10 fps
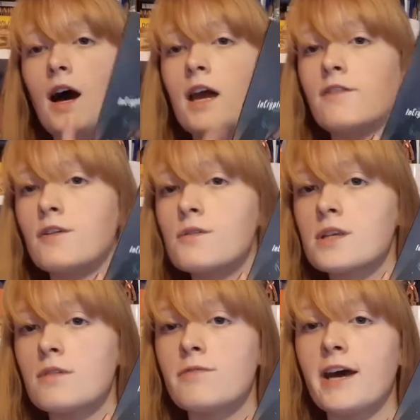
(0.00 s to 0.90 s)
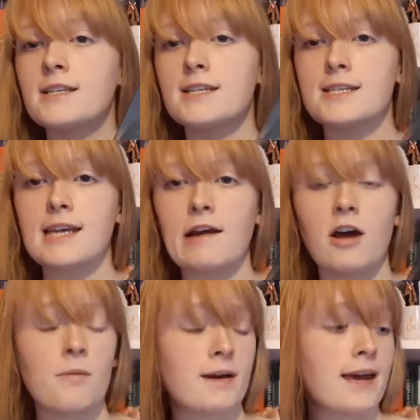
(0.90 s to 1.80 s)
I have also read
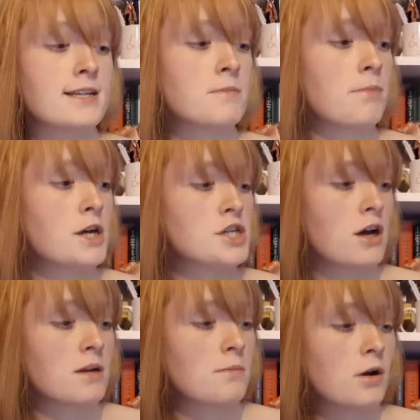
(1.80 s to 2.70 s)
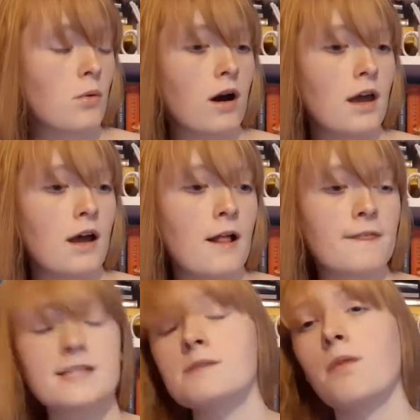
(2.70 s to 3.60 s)
Discount Armageddon by Shannon Maguire.
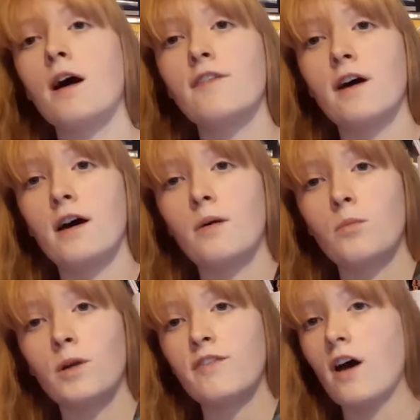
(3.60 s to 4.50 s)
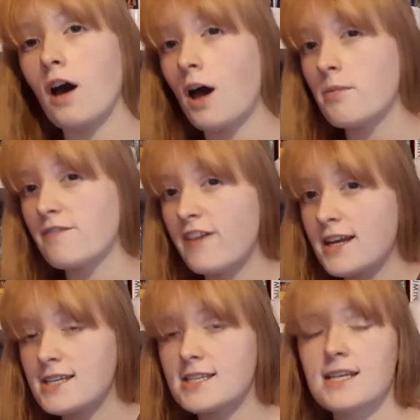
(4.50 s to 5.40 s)
This is part of her, one of her urban
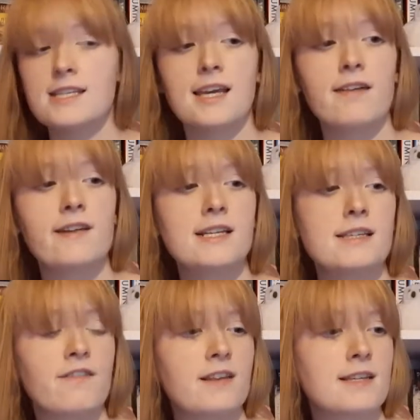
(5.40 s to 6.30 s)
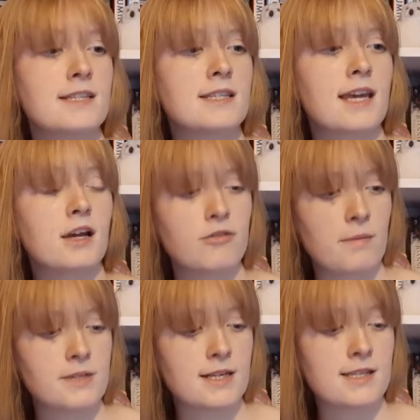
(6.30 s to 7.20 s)
fantasy series. I think this is the
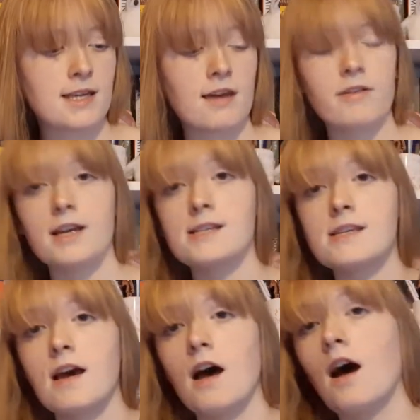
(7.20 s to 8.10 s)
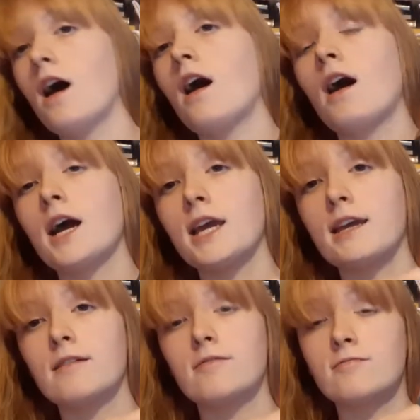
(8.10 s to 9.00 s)
Encrypted series.
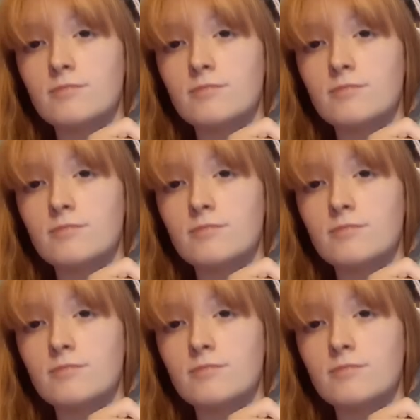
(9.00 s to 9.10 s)
I